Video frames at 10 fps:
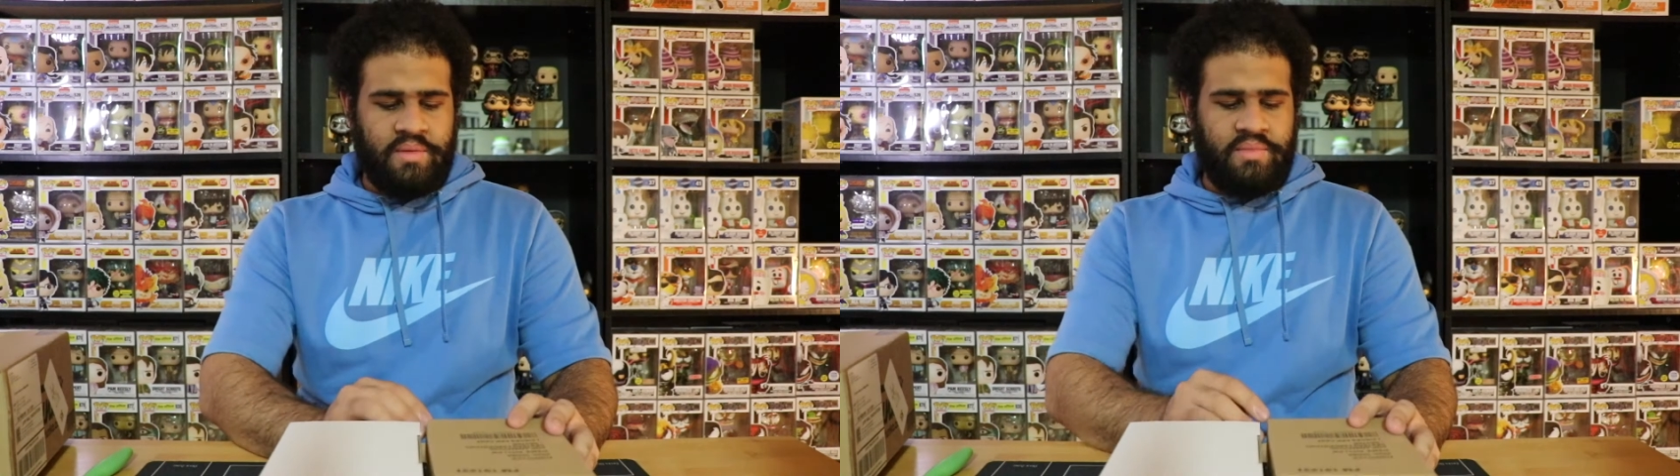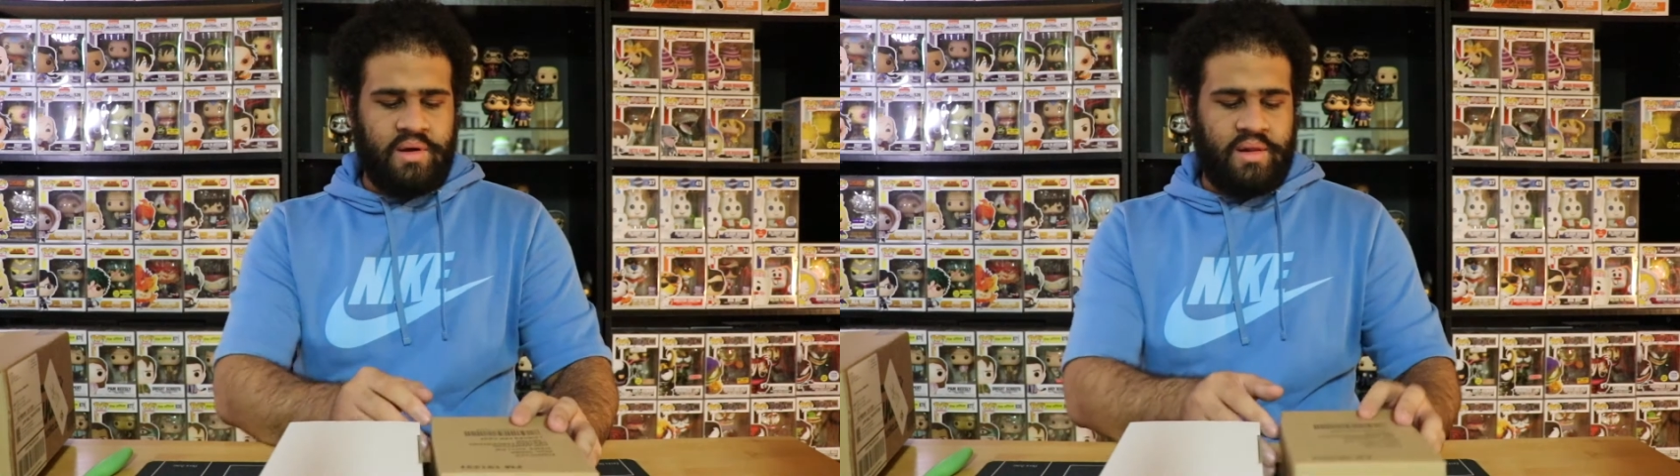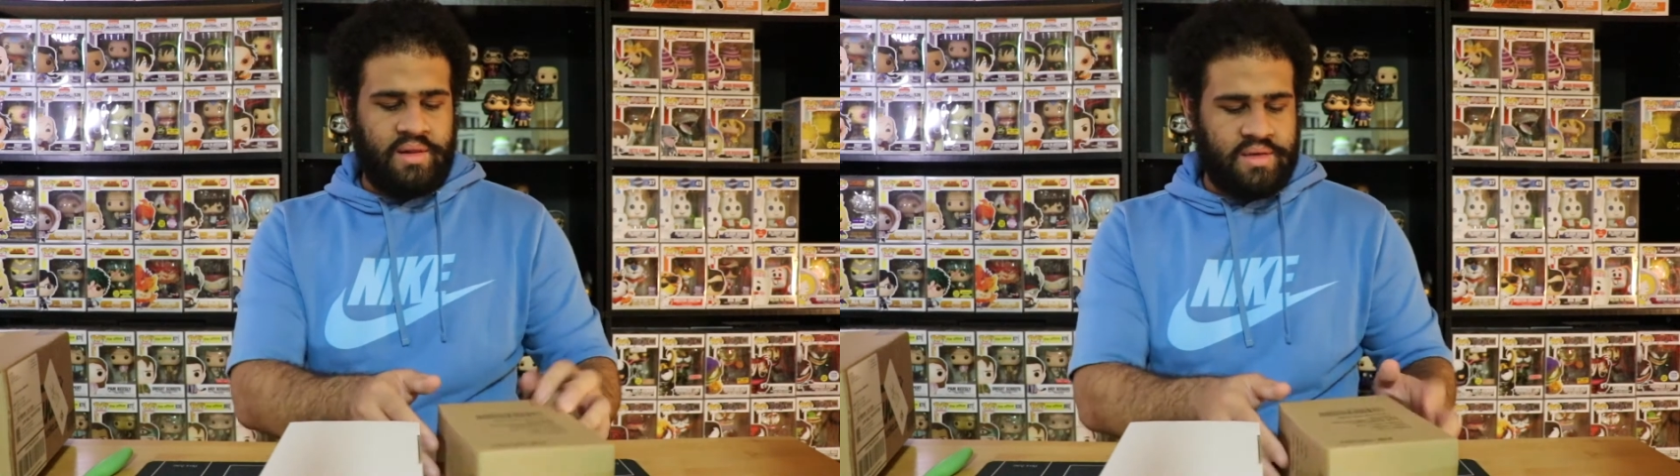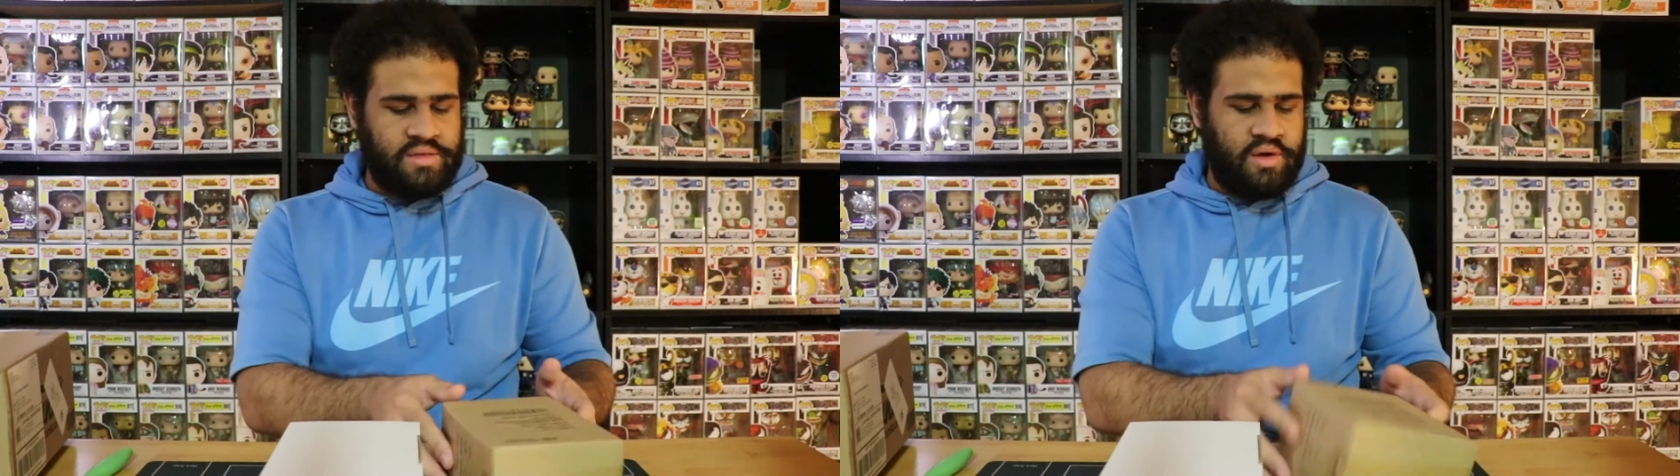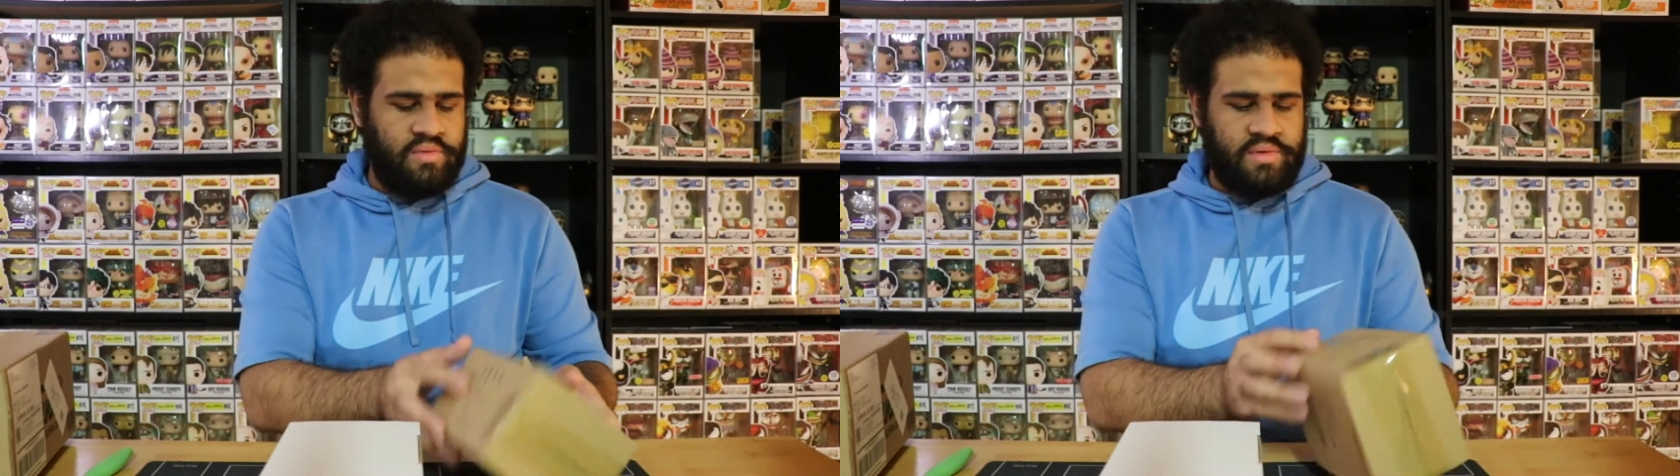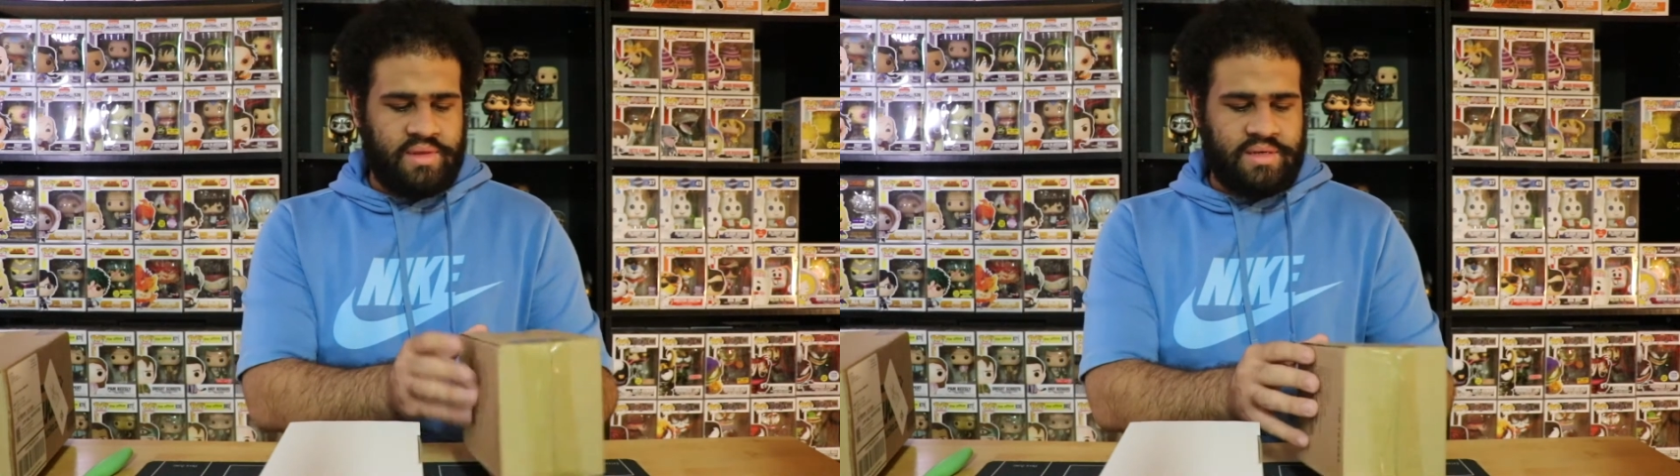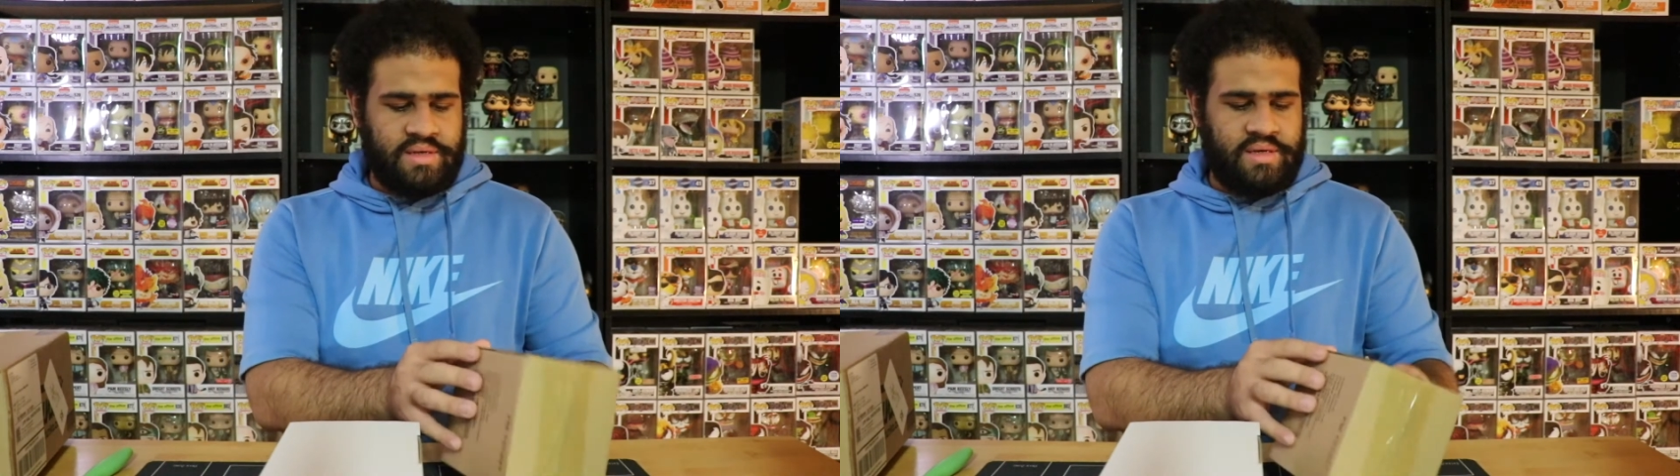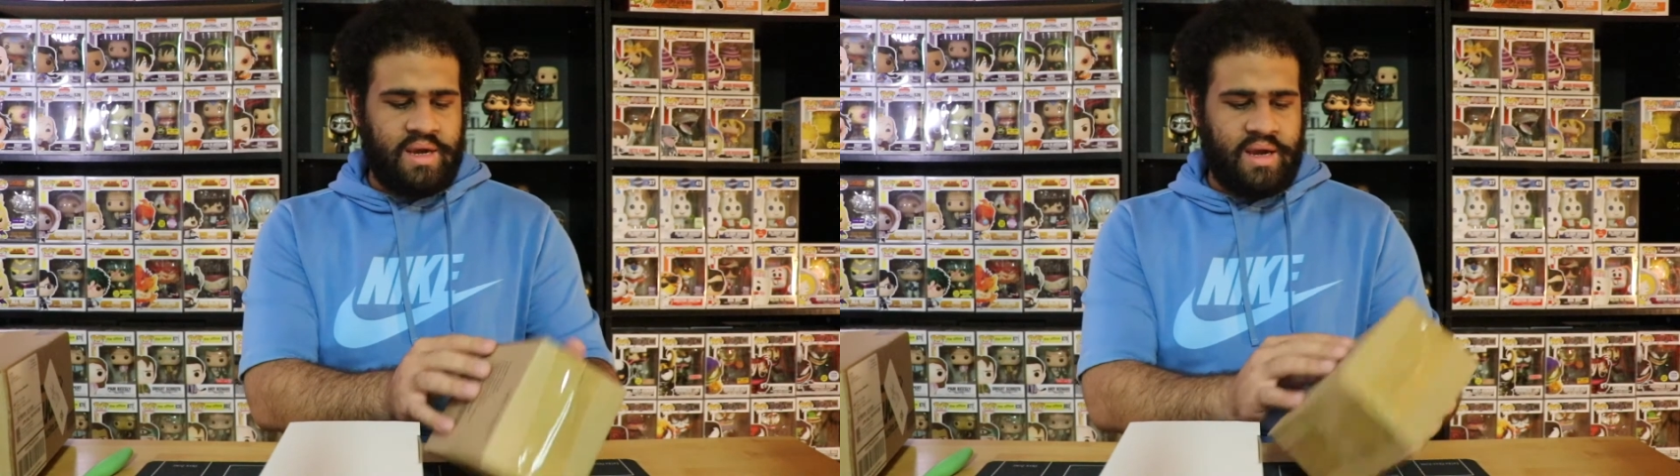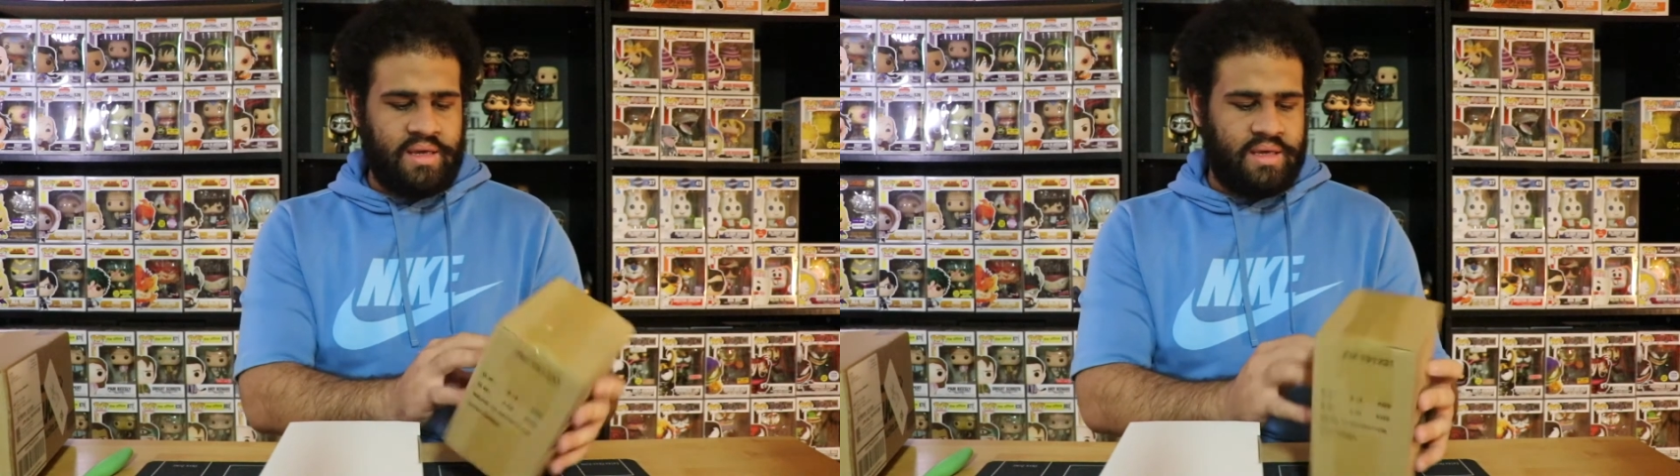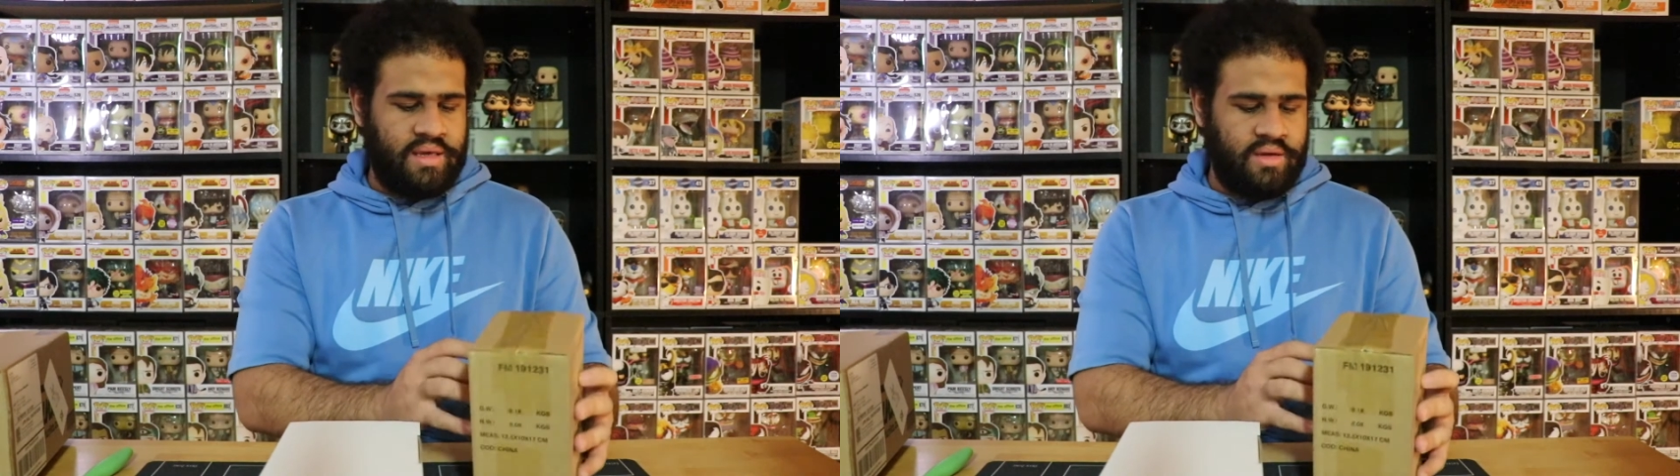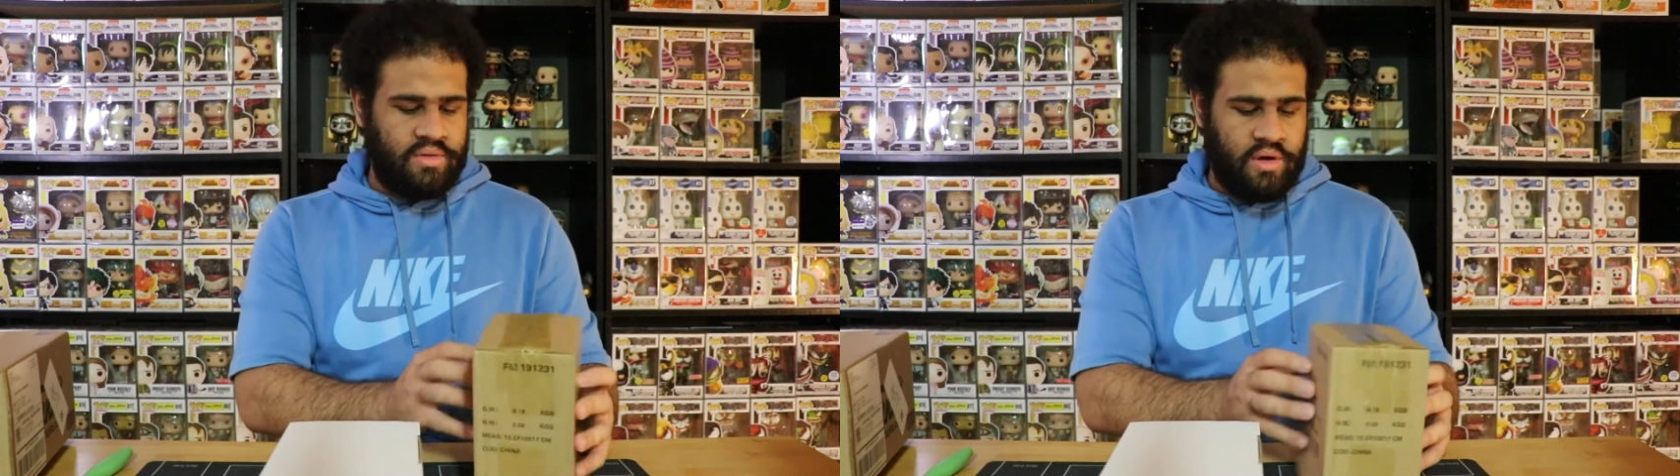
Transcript: But let's start with this guy here.